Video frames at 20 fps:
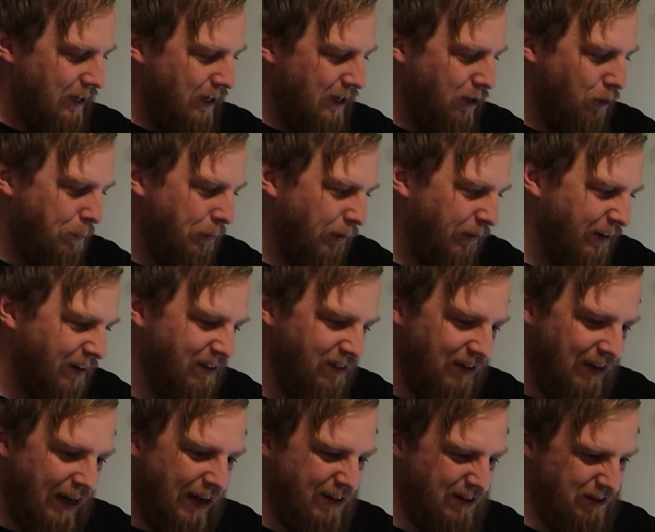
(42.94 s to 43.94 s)
And I'll be honest,
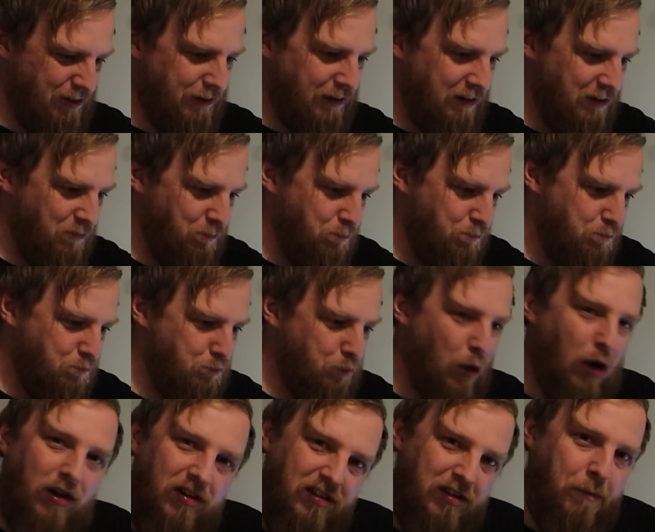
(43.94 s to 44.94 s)
the answer is
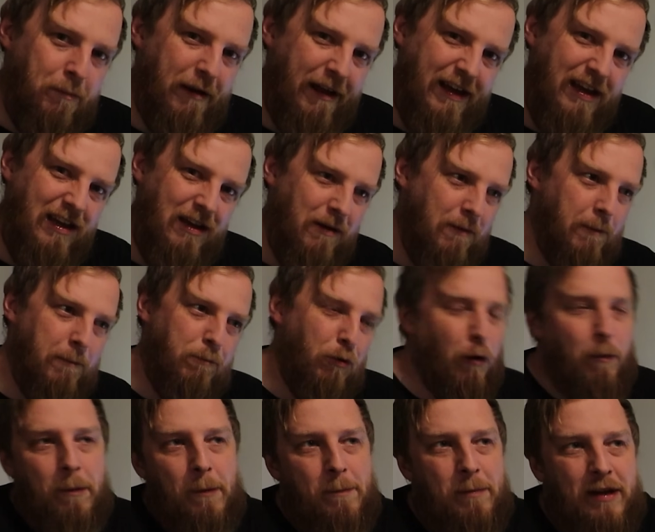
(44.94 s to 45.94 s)
possibly,
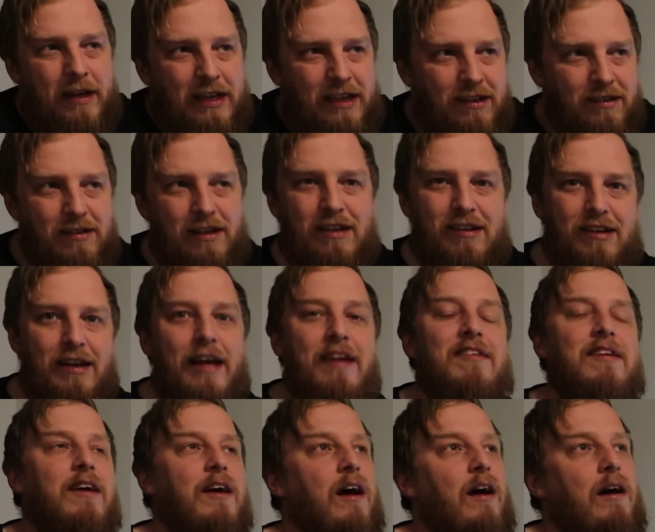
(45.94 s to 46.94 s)
probably.
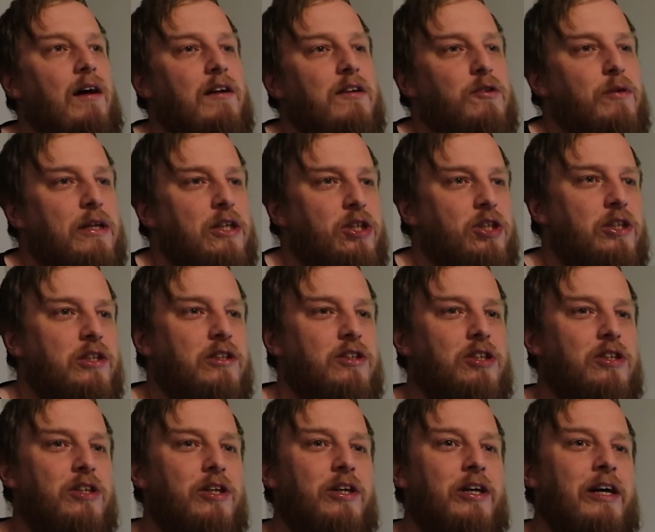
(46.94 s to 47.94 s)
It's a hard question
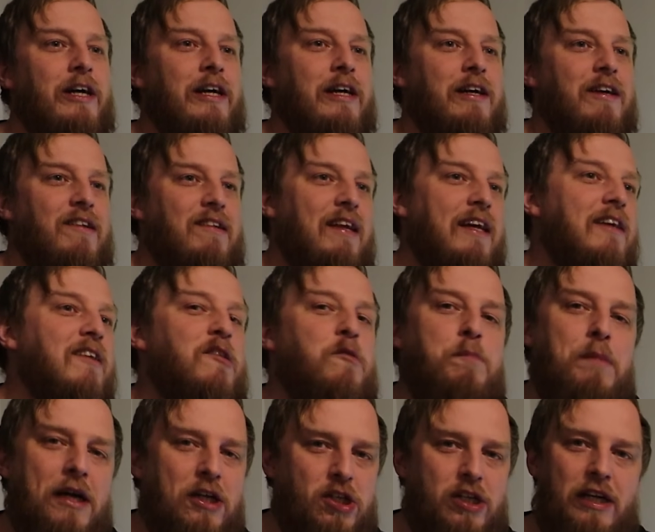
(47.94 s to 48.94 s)
to say,
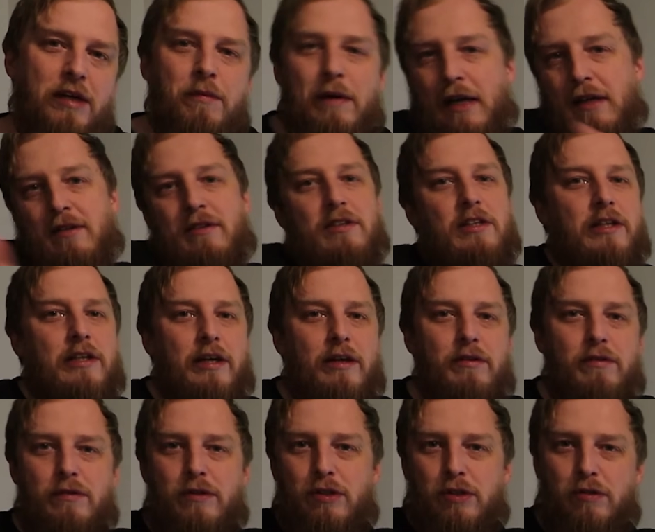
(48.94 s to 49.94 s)
especially when, you
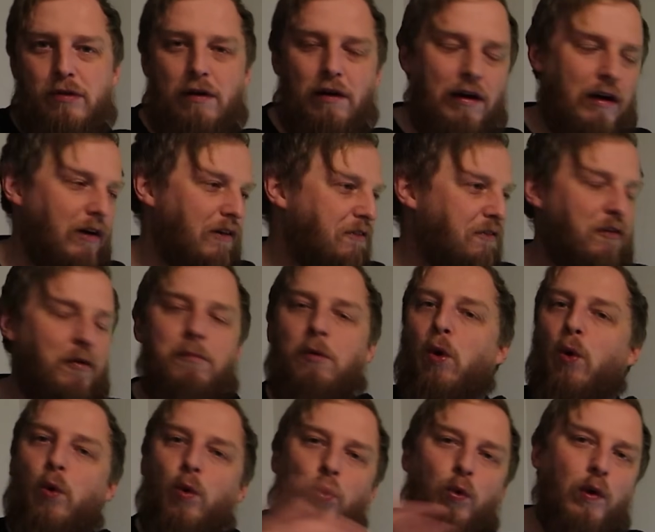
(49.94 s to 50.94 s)
know, you lot are from
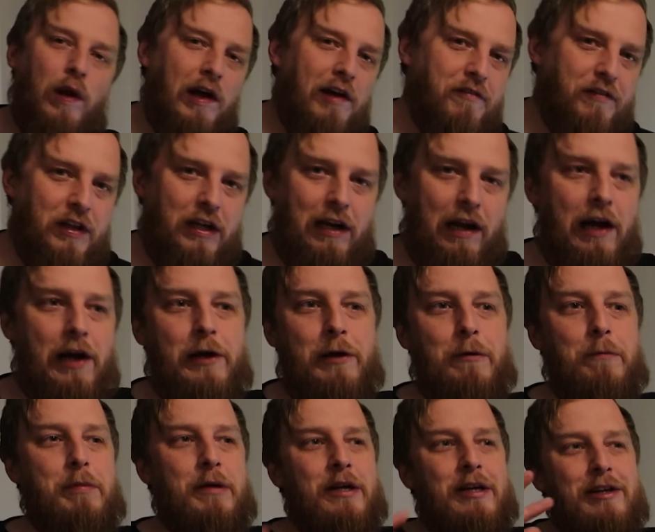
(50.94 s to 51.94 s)
all over the
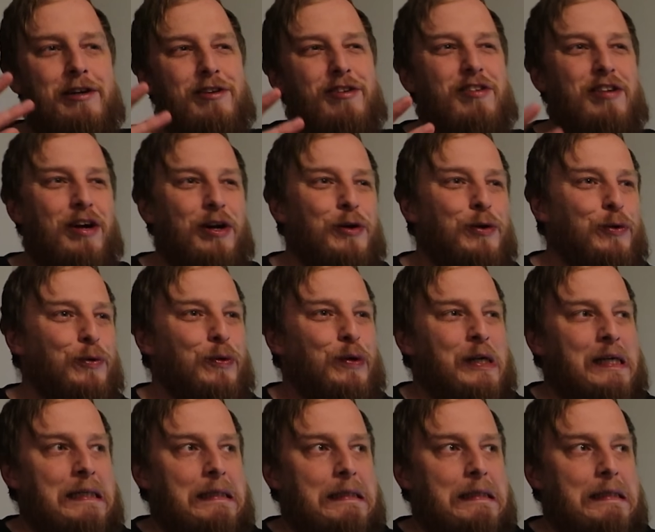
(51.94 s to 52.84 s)
globe. So